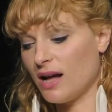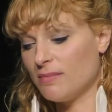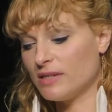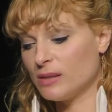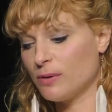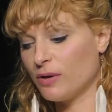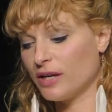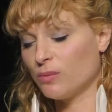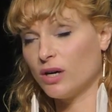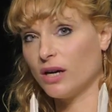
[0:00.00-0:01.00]

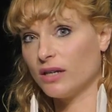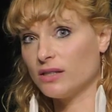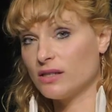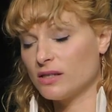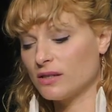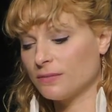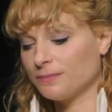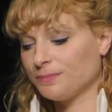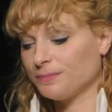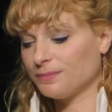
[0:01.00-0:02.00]
Spoken Words.
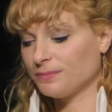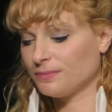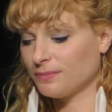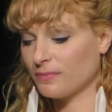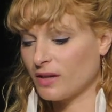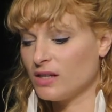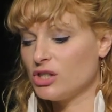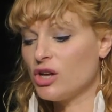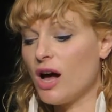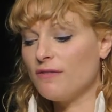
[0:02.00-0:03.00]

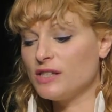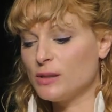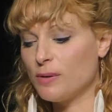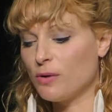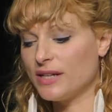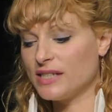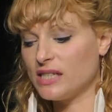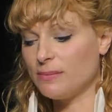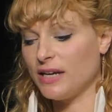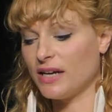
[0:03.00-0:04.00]
Soft-spoken
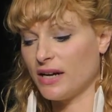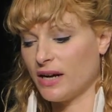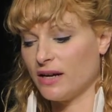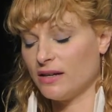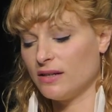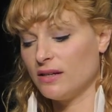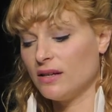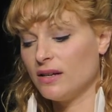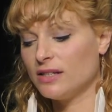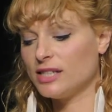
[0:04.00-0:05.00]
speaker,
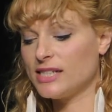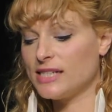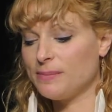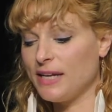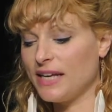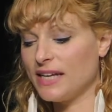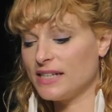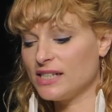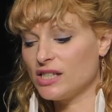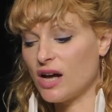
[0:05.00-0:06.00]
does speaking
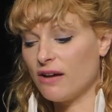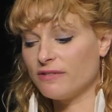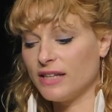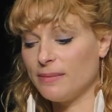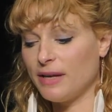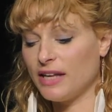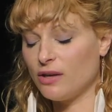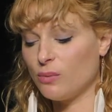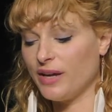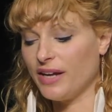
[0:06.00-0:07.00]
softly make
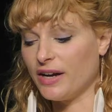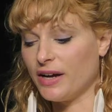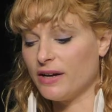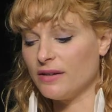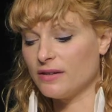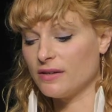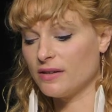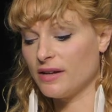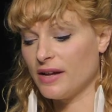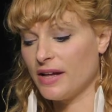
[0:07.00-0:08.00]
you weaker?
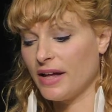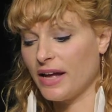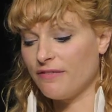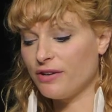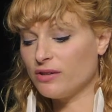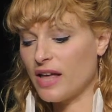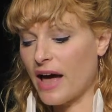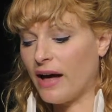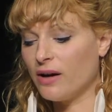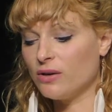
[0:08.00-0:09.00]
If you're
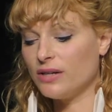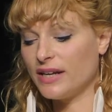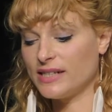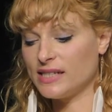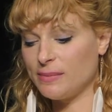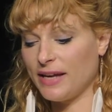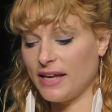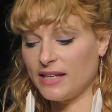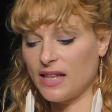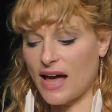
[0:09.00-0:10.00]
loud and
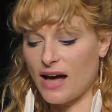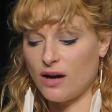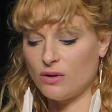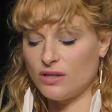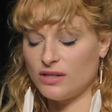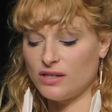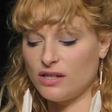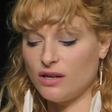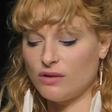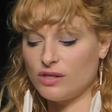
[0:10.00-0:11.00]
speaking loud to
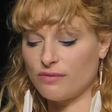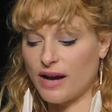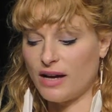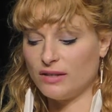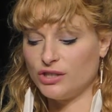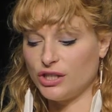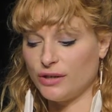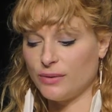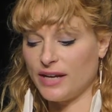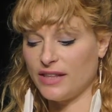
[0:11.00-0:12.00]
those around
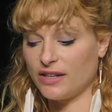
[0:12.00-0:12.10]
you in the